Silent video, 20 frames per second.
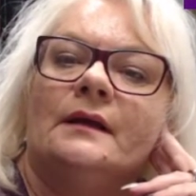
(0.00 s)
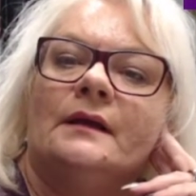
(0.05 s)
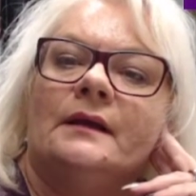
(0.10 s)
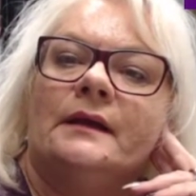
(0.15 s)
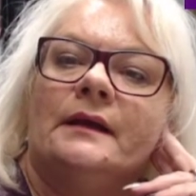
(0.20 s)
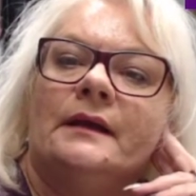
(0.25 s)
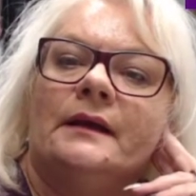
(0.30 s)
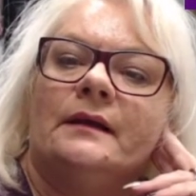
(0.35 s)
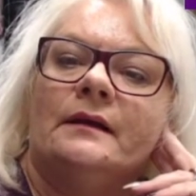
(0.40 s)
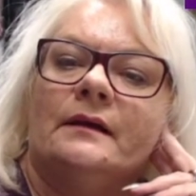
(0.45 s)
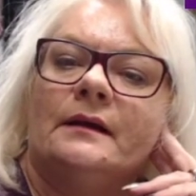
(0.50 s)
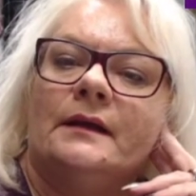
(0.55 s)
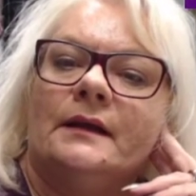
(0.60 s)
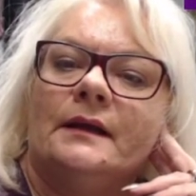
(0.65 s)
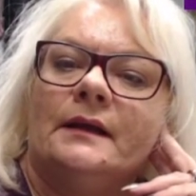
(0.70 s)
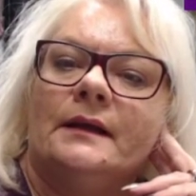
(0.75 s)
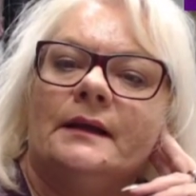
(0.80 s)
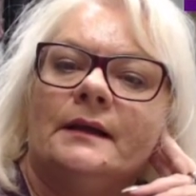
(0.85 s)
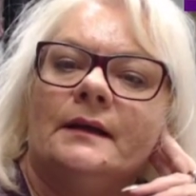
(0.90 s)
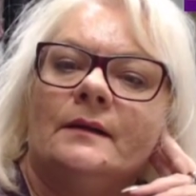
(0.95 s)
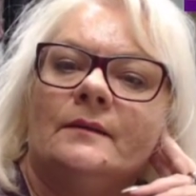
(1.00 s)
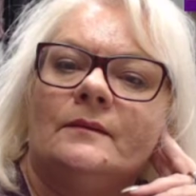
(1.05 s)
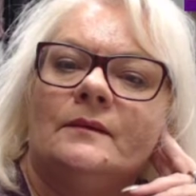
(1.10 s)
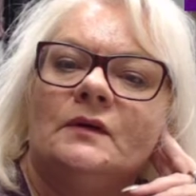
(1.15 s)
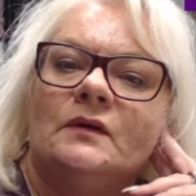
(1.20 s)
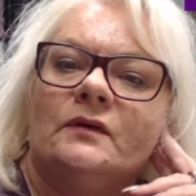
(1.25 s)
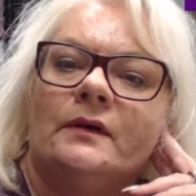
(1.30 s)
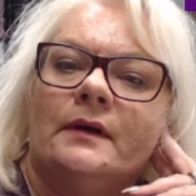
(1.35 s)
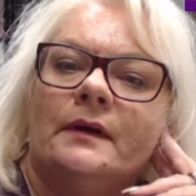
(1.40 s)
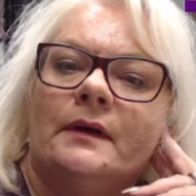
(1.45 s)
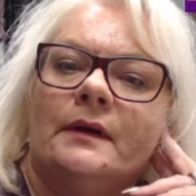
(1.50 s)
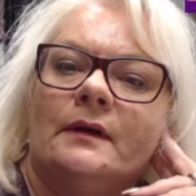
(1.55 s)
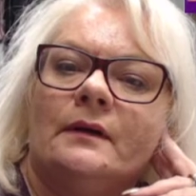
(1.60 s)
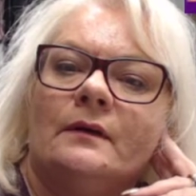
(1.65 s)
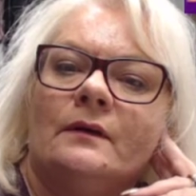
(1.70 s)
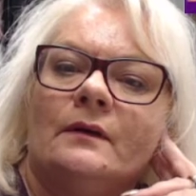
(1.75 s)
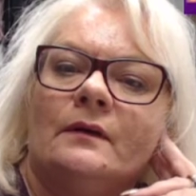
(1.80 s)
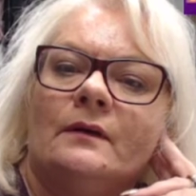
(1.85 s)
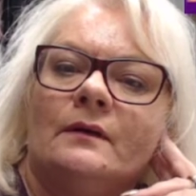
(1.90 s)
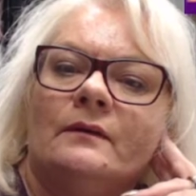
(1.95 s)
here I am trying
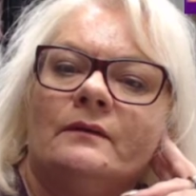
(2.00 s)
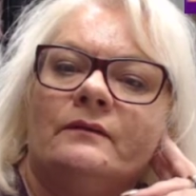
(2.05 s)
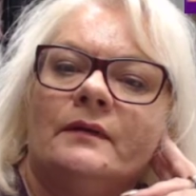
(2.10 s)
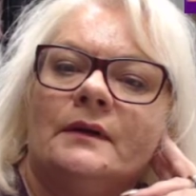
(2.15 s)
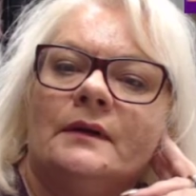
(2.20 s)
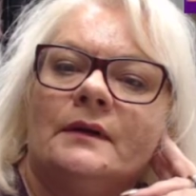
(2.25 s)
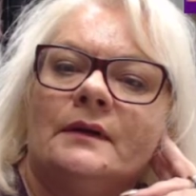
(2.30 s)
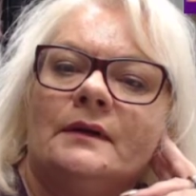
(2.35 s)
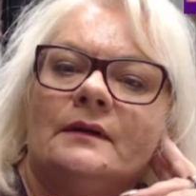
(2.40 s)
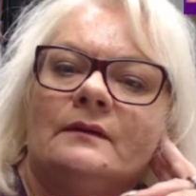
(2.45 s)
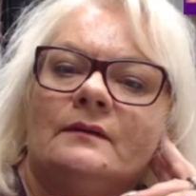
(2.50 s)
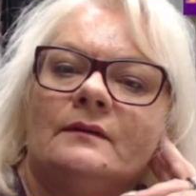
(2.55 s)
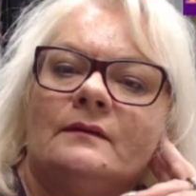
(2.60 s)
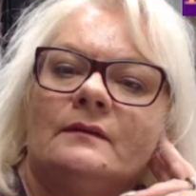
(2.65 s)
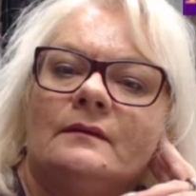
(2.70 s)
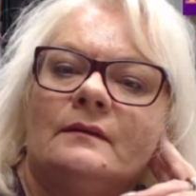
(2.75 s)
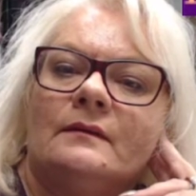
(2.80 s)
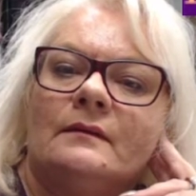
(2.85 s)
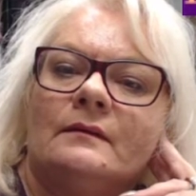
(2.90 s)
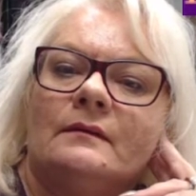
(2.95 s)
all of this,